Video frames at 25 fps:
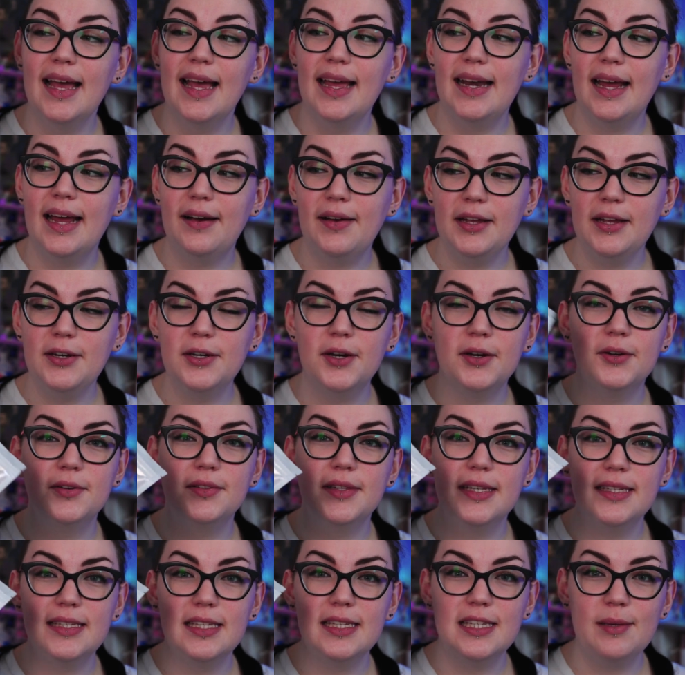Now I know
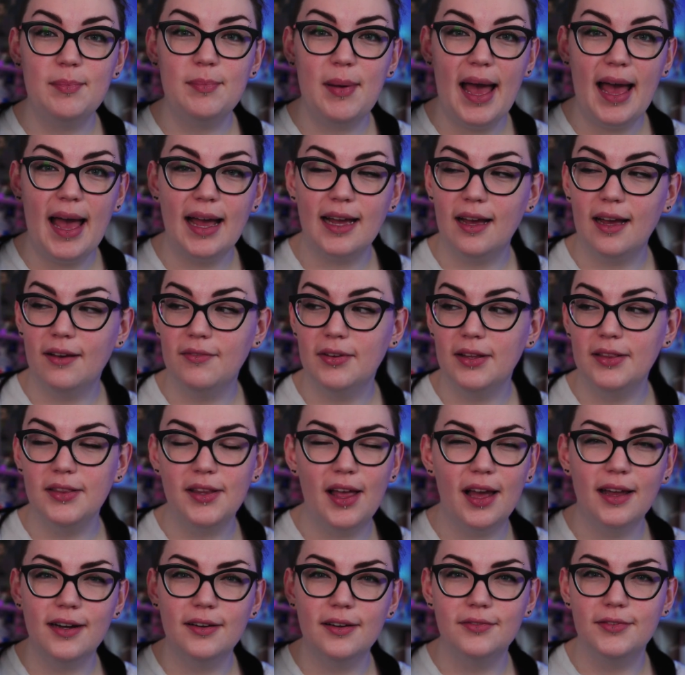this is a pack of a
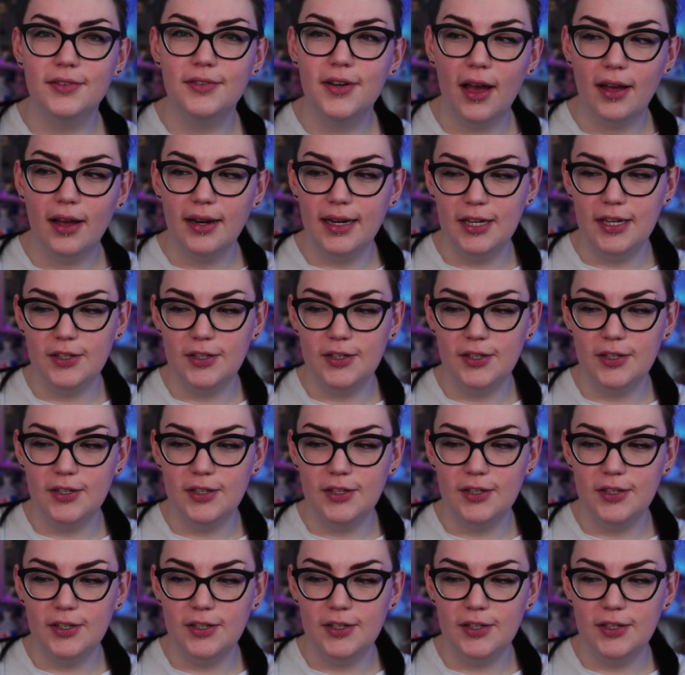lot of not